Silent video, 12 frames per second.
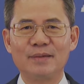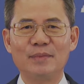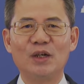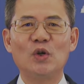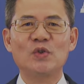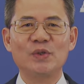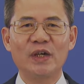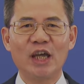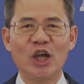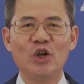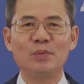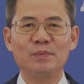but also
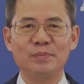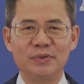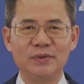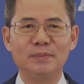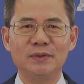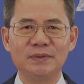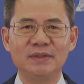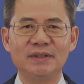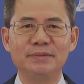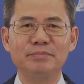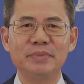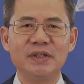help
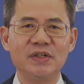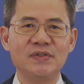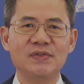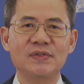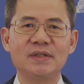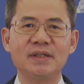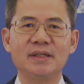promote peace,